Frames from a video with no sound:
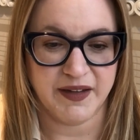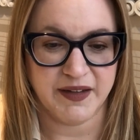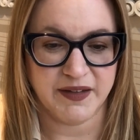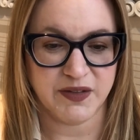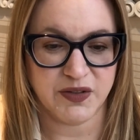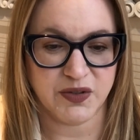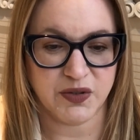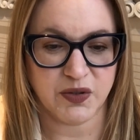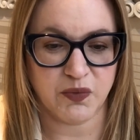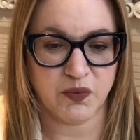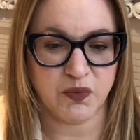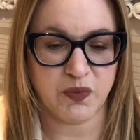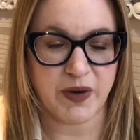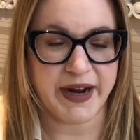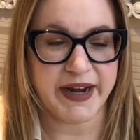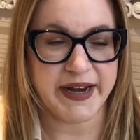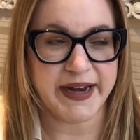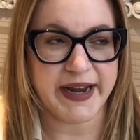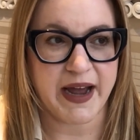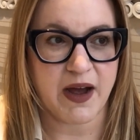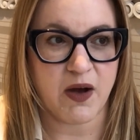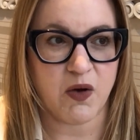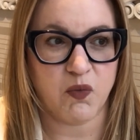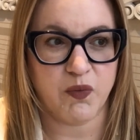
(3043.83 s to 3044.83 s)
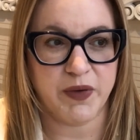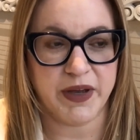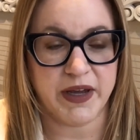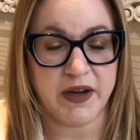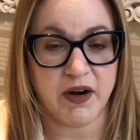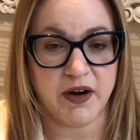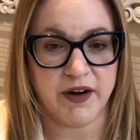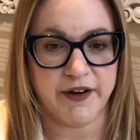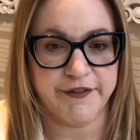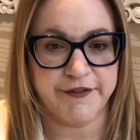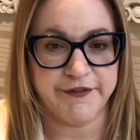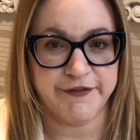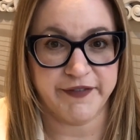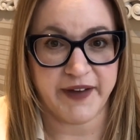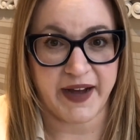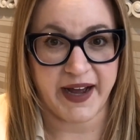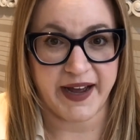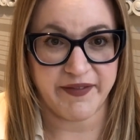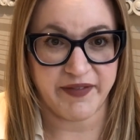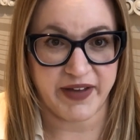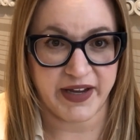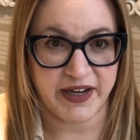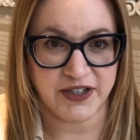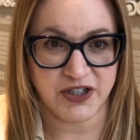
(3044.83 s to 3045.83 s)
So right now we are
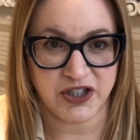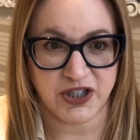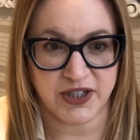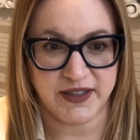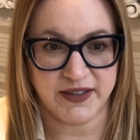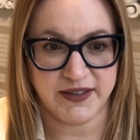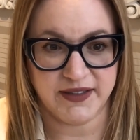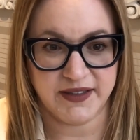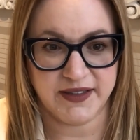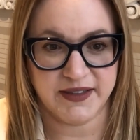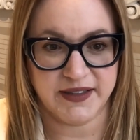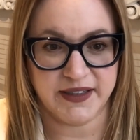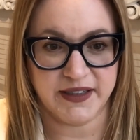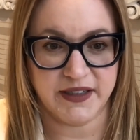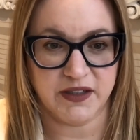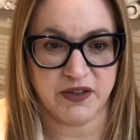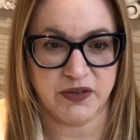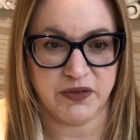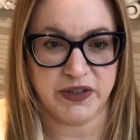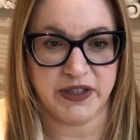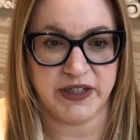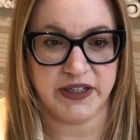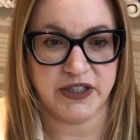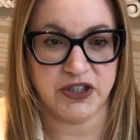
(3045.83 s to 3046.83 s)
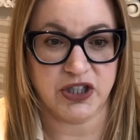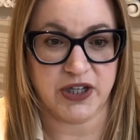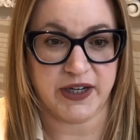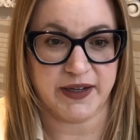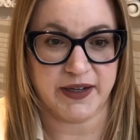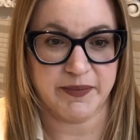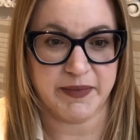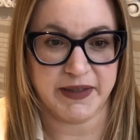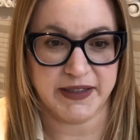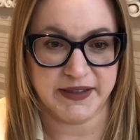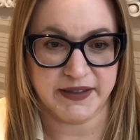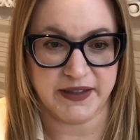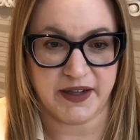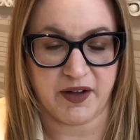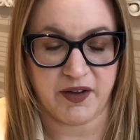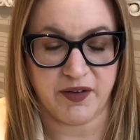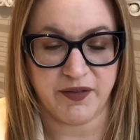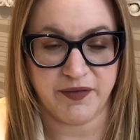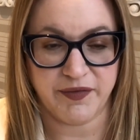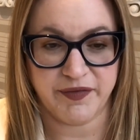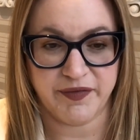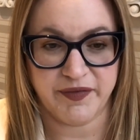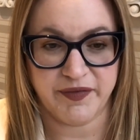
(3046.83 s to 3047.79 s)
5 agents, including Chuck and myself.